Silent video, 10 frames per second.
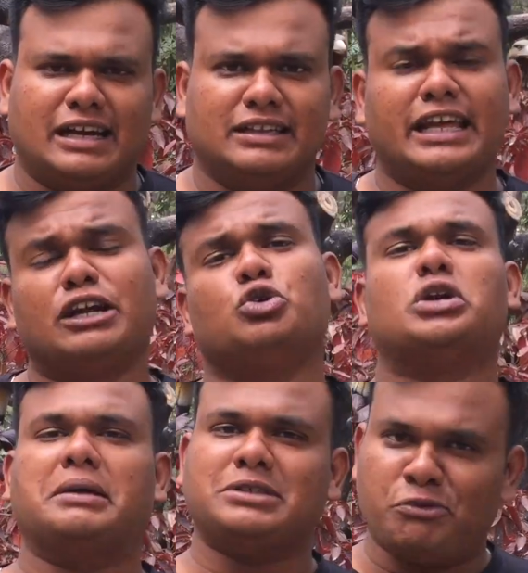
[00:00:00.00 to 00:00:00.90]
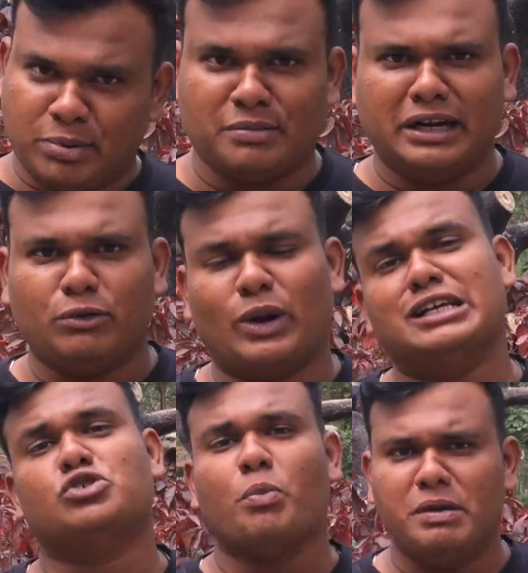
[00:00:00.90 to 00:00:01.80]
There are 2 types of permit. One
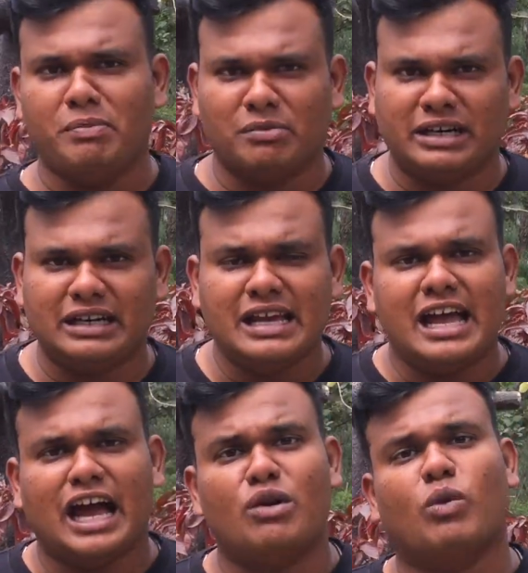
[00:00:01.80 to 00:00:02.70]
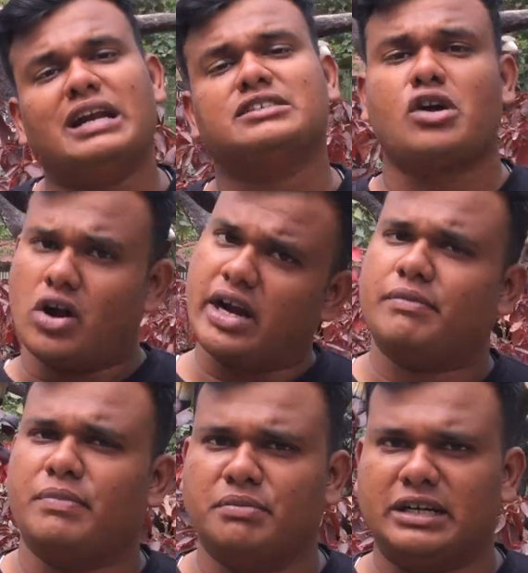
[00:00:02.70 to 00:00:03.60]
is open permit and one is contract
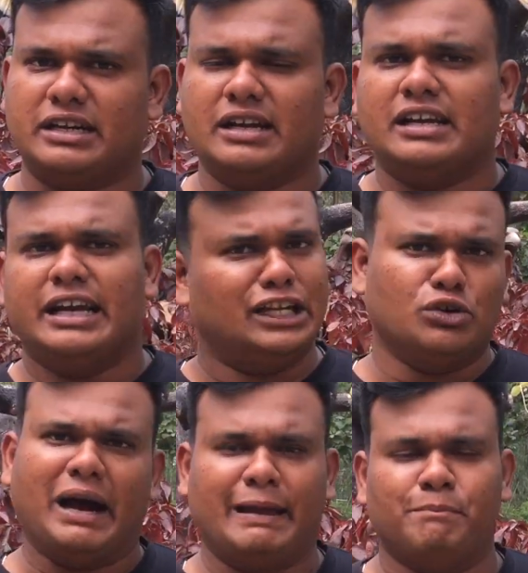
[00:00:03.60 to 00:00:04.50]
permit in Dubai.